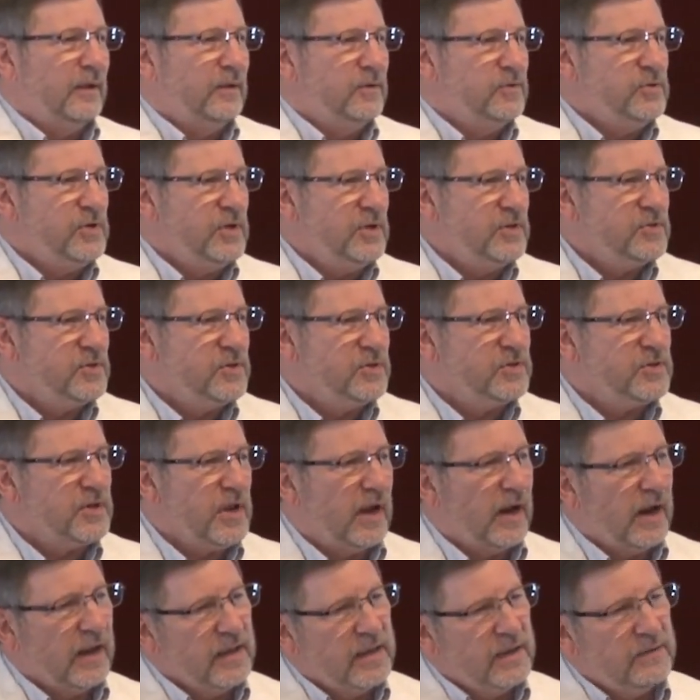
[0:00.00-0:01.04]
Jesus
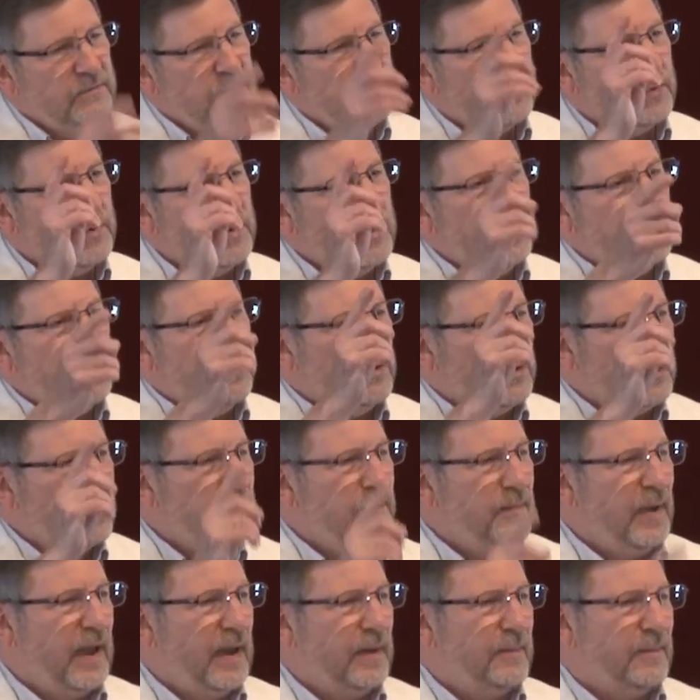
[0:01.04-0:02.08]
said, I give you a new
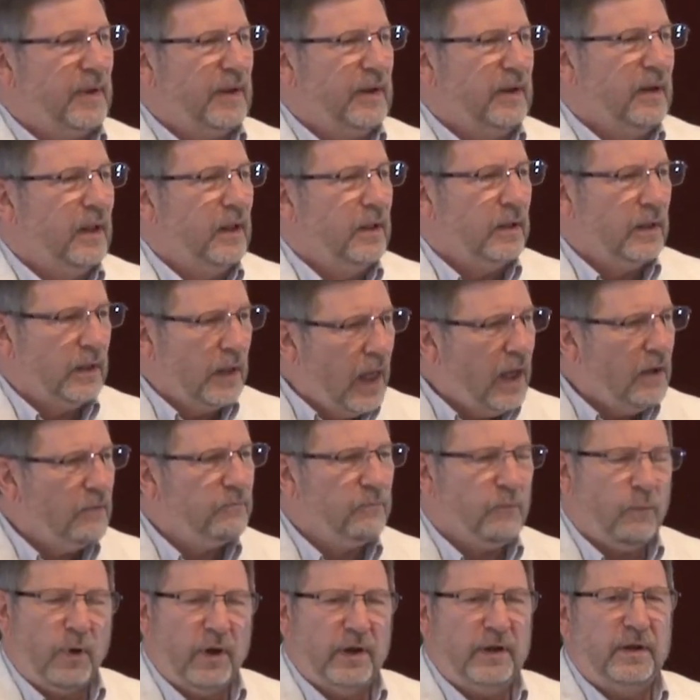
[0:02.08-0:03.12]
commandment.
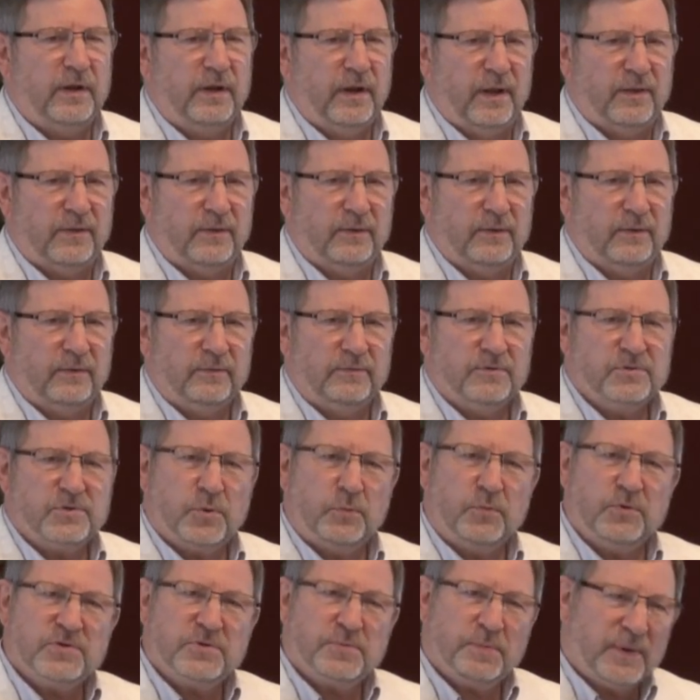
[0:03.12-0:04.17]
Love one another. So
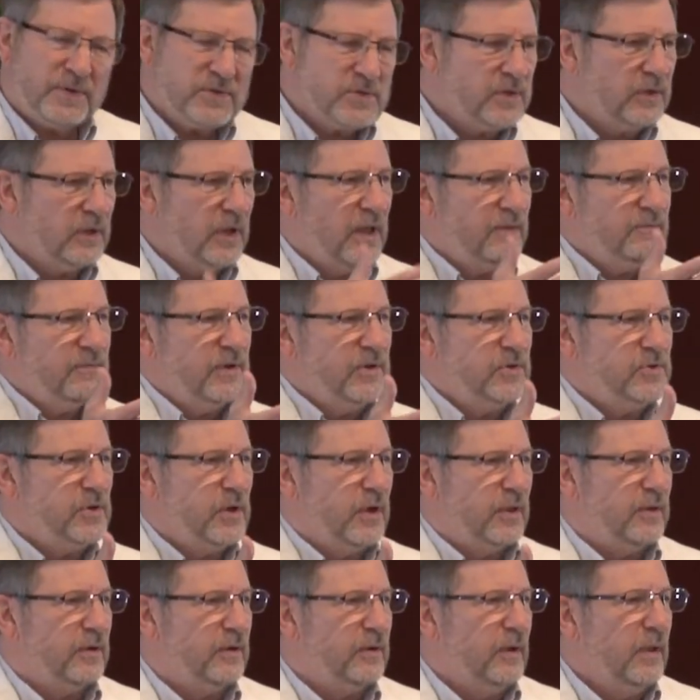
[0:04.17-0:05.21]
we're supposed to love each
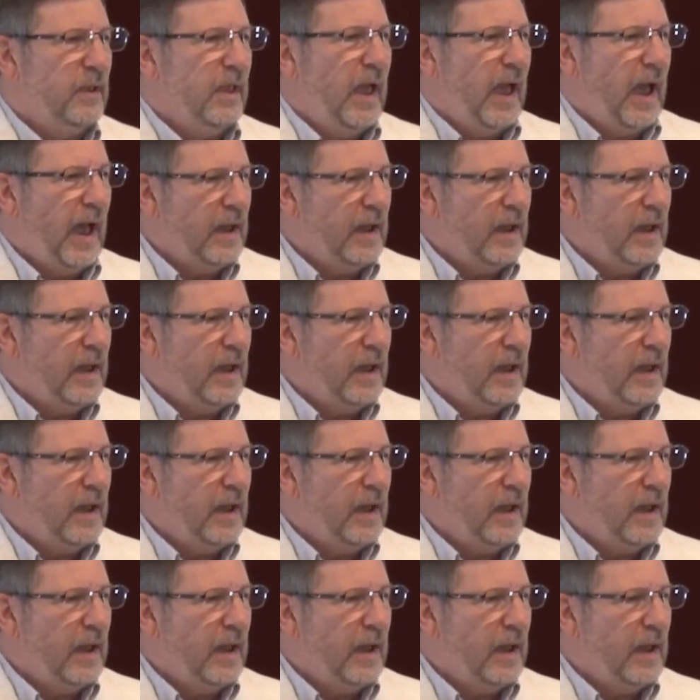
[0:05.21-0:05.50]
other.